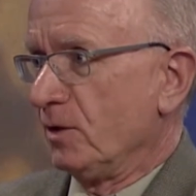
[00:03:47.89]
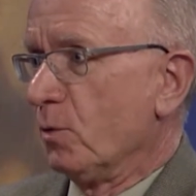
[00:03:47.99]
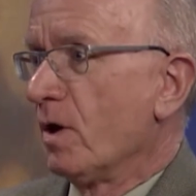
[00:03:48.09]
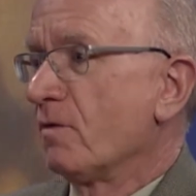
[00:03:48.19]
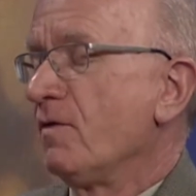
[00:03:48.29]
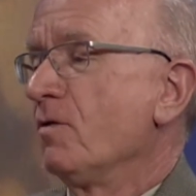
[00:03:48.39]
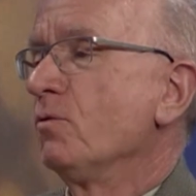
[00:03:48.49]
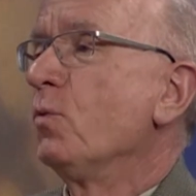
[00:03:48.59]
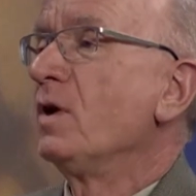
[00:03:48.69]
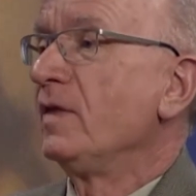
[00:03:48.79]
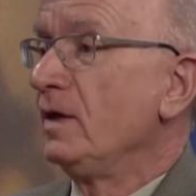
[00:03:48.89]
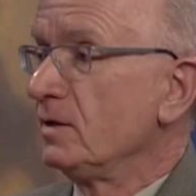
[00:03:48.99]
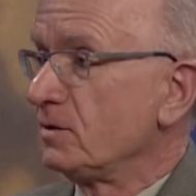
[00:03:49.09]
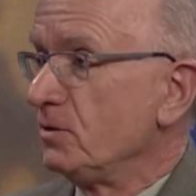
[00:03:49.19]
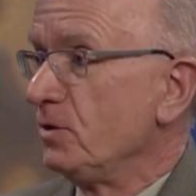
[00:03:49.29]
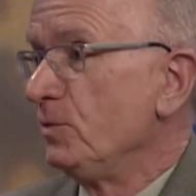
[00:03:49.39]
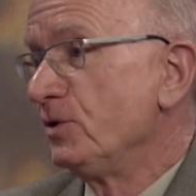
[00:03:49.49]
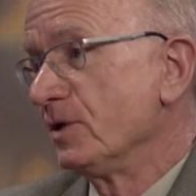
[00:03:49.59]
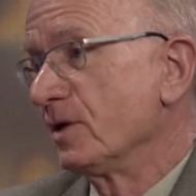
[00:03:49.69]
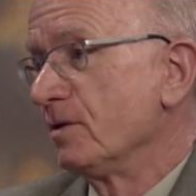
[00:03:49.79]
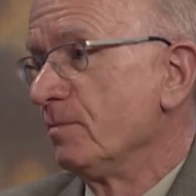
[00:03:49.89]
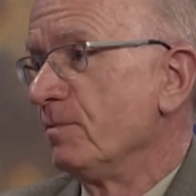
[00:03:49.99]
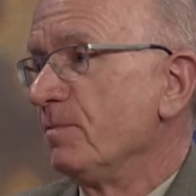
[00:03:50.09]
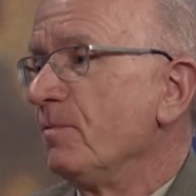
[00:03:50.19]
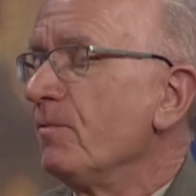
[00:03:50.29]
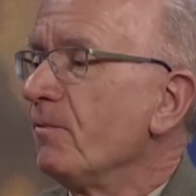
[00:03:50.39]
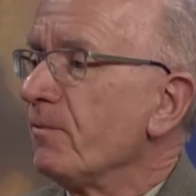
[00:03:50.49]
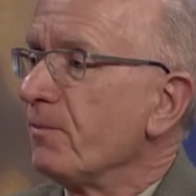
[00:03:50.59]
in the oh, water yeah. fountain while they listen to the music. And and people